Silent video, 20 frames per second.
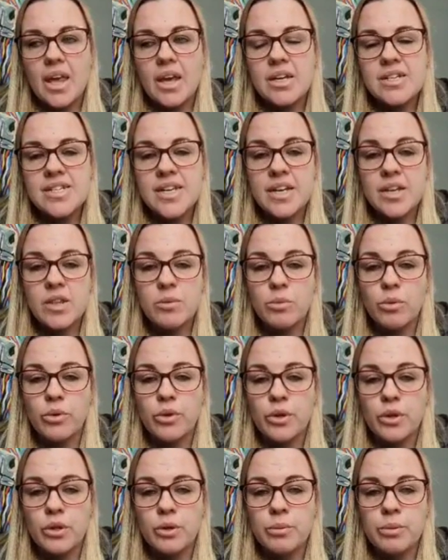Scent of the
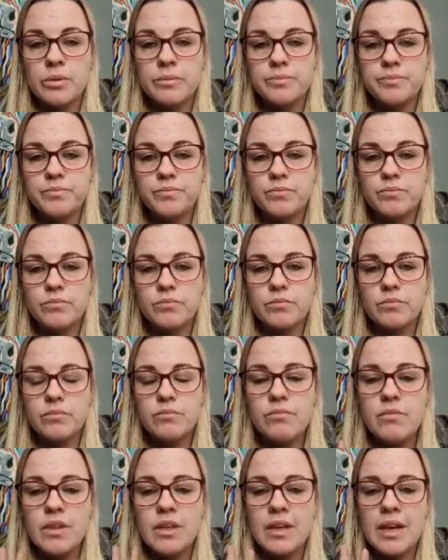Month club.
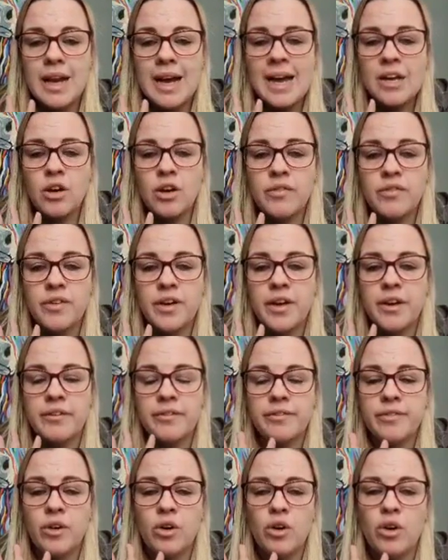I offer
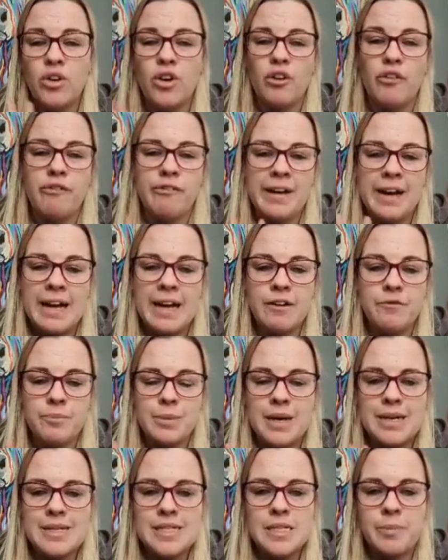4 or 5
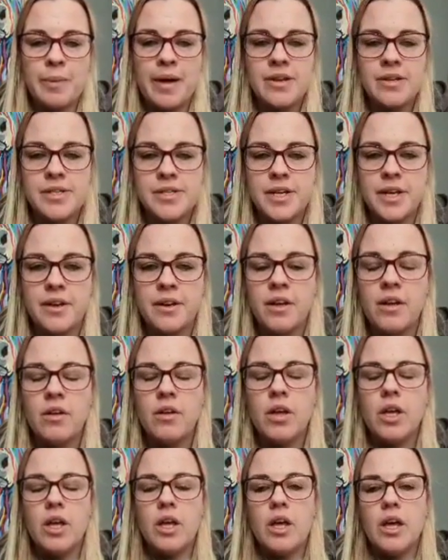bars depending
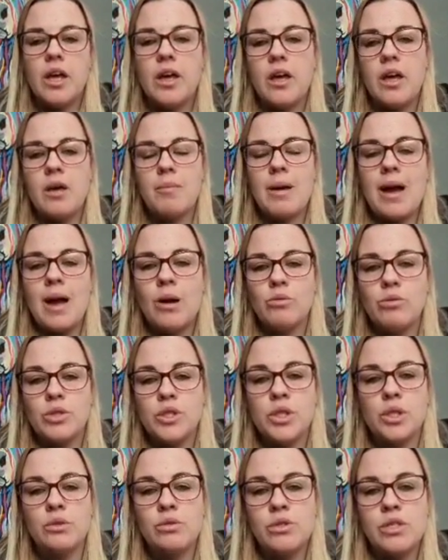
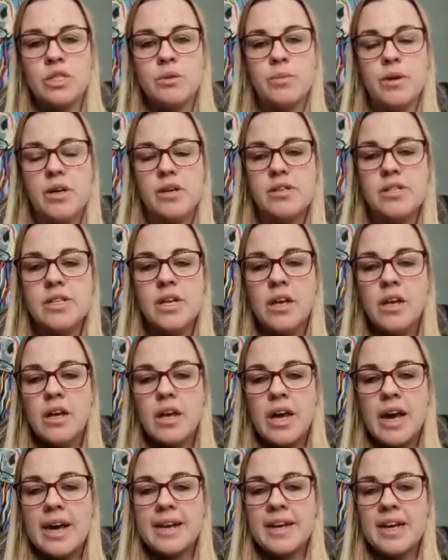out to customers,
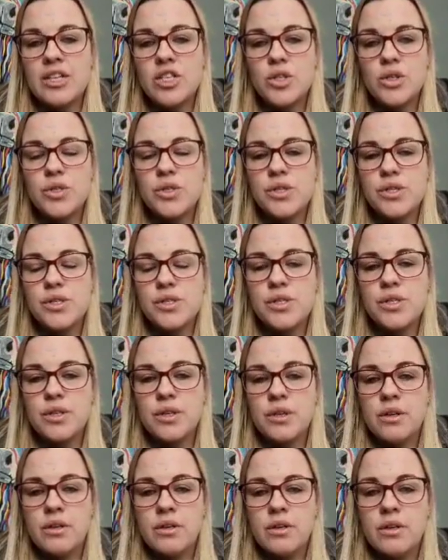and I just
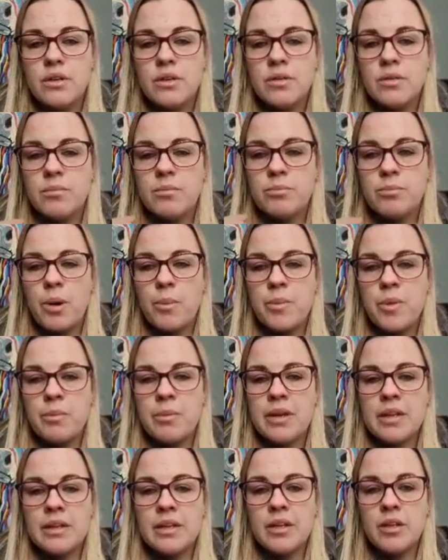pop
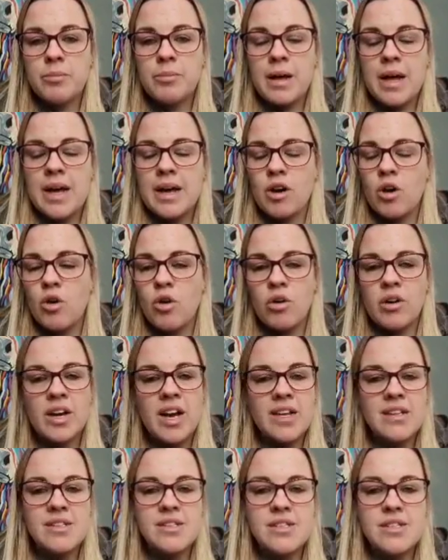them in a little bag,
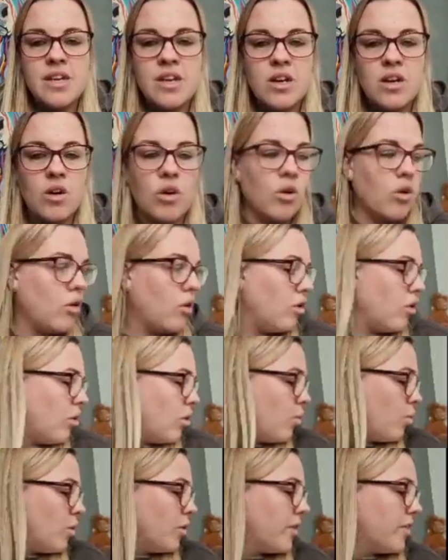organza
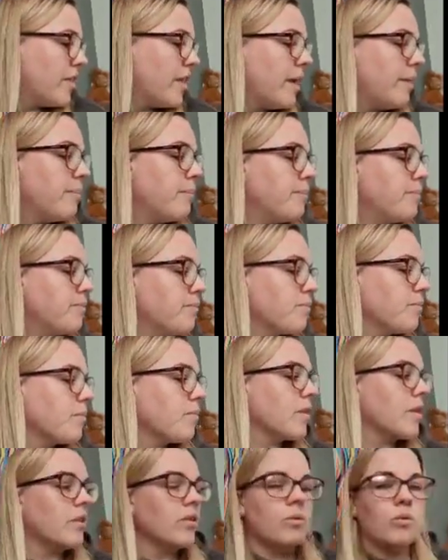or one of
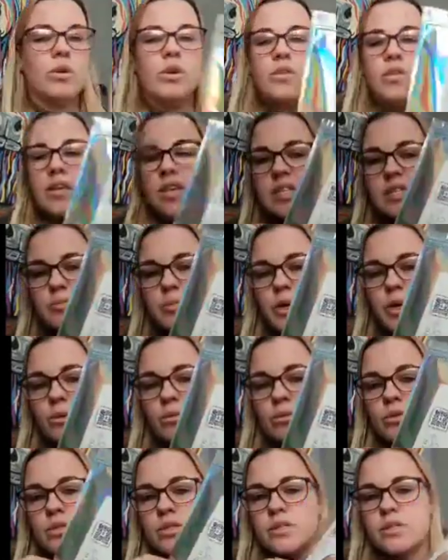these
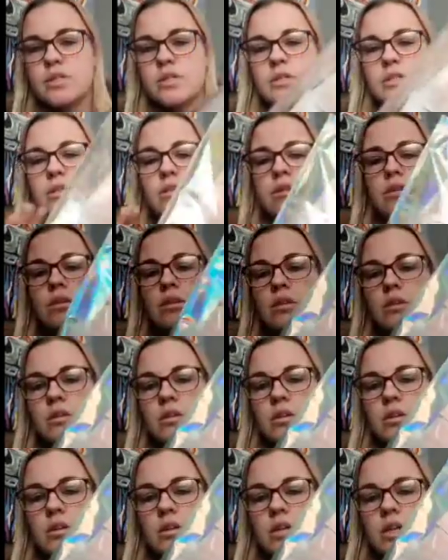buttes,
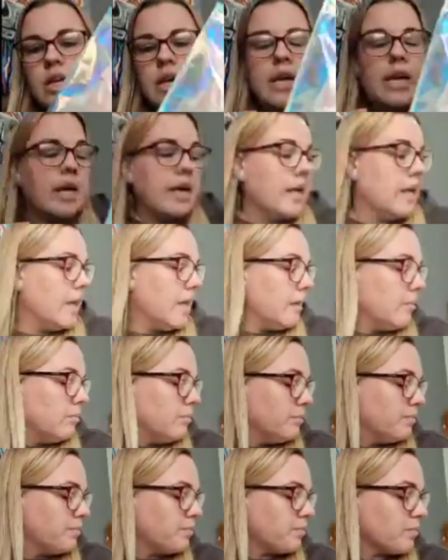and